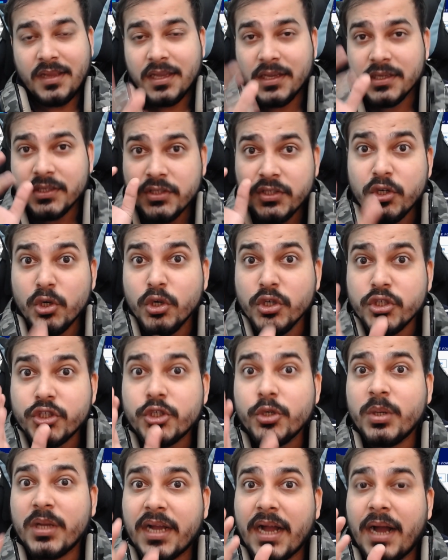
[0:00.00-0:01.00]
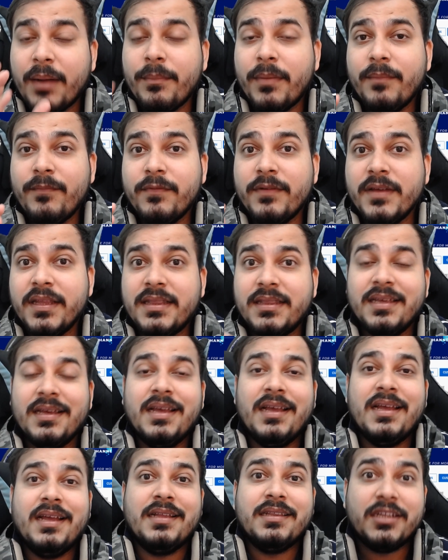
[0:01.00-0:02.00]
you should come up with
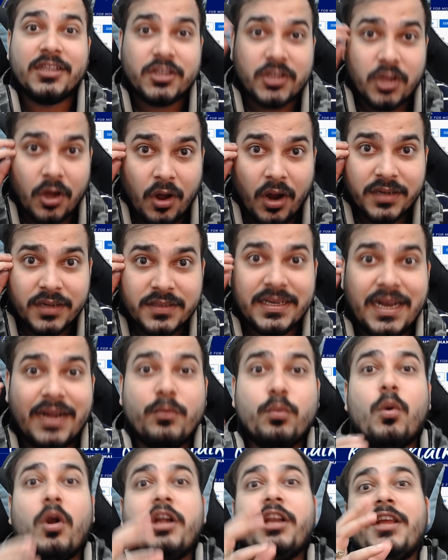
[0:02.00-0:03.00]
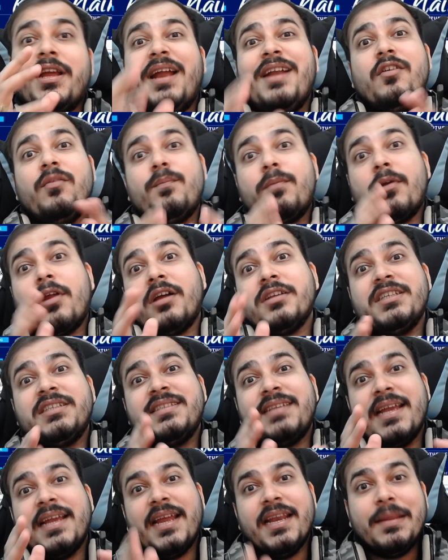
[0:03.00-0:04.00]
the thoughts that what kind of
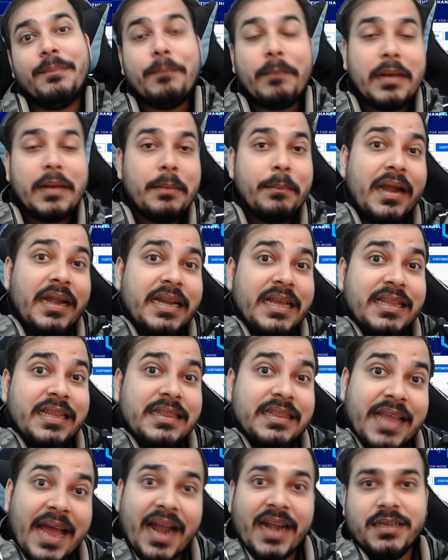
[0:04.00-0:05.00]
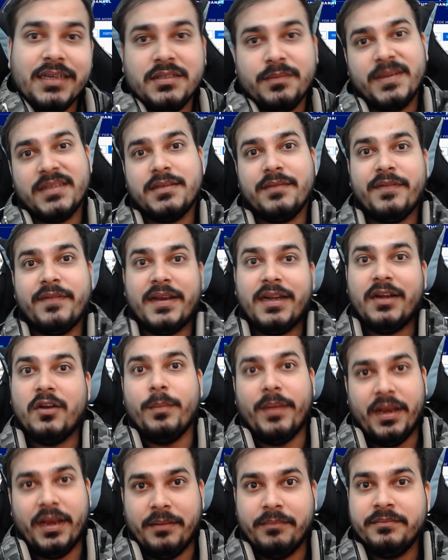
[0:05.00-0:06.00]
projects I can implement in that specific
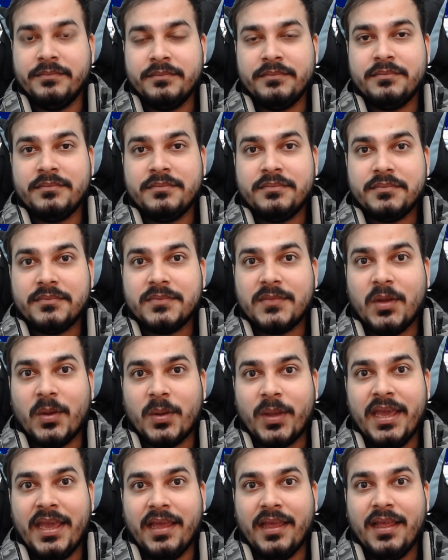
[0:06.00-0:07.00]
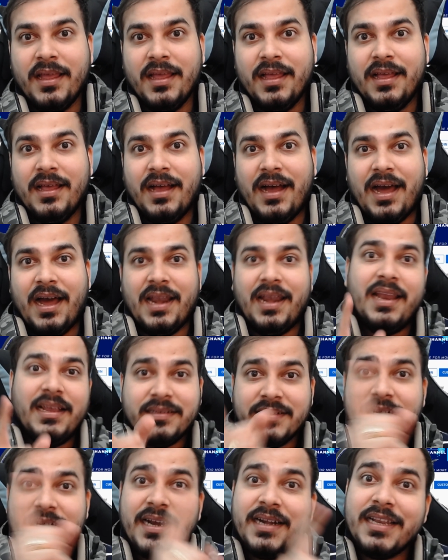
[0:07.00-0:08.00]
domain. Okay.
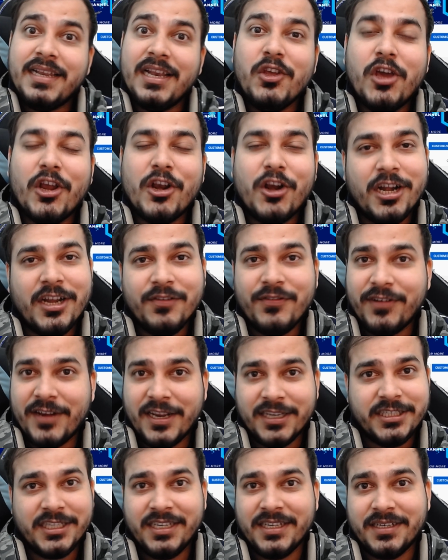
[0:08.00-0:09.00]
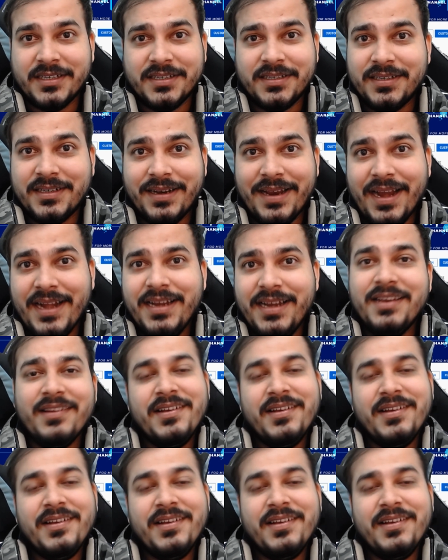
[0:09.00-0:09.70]
Unless and until you are not a fresher, right?